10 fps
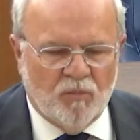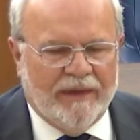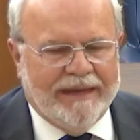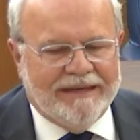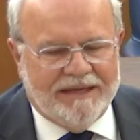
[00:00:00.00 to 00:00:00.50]

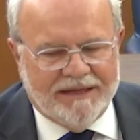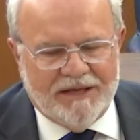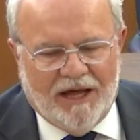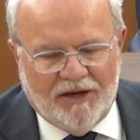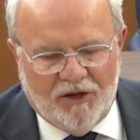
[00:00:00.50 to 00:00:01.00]
He did
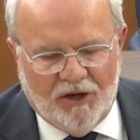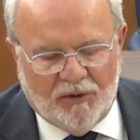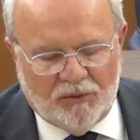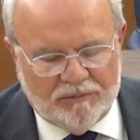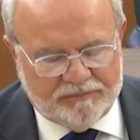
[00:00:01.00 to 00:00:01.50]
not
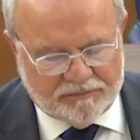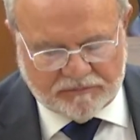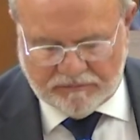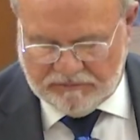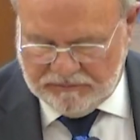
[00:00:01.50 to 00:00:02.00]
know
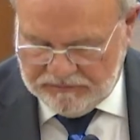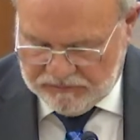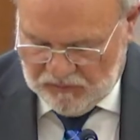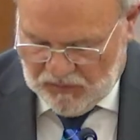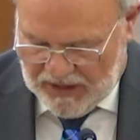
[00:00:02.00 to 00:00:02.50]

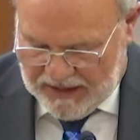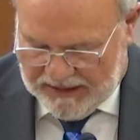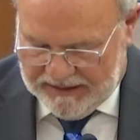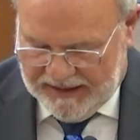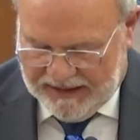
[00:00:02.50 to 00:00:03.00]

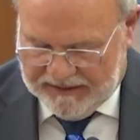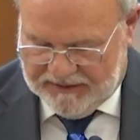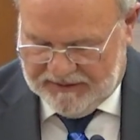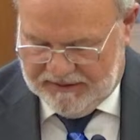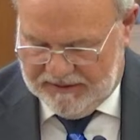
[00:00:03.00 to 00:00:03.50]
that
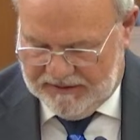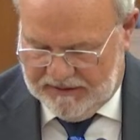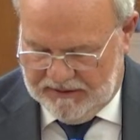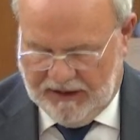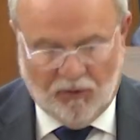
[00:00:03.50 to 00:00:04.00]

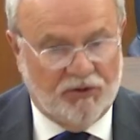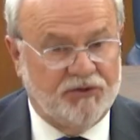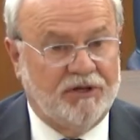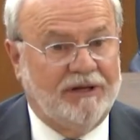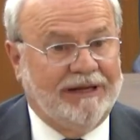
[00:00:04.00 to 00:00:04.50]
there
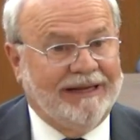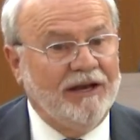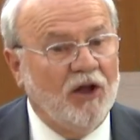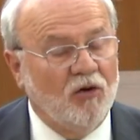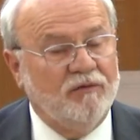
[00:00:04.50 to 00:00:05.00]
was
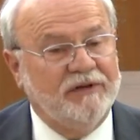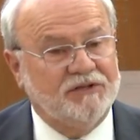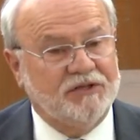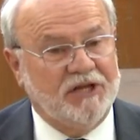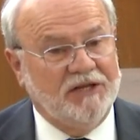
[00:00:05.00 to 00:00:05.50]
no
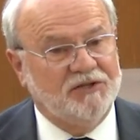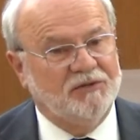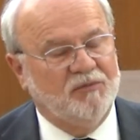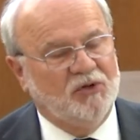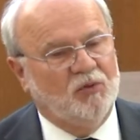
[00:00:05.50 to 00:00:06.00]

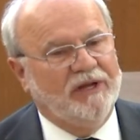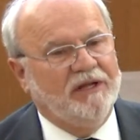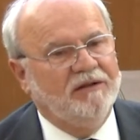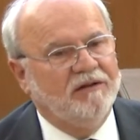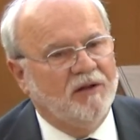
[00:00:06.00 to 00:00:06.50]
visitation
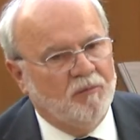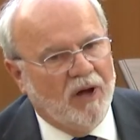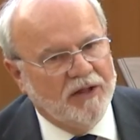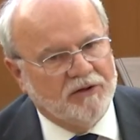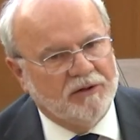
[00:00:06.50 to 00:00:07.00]
between the
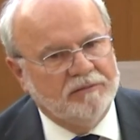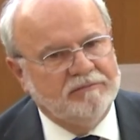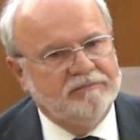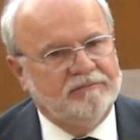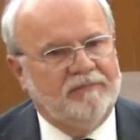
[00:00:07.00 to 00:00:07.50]
mother
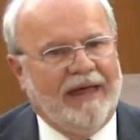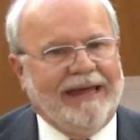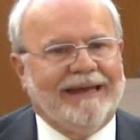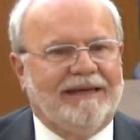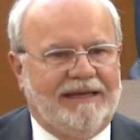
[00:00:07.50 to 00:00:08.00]

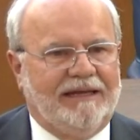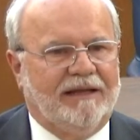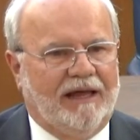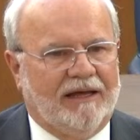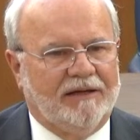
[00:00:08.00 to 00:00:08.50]
and
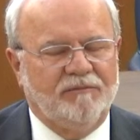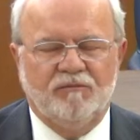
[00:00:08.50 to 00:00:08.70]
Eli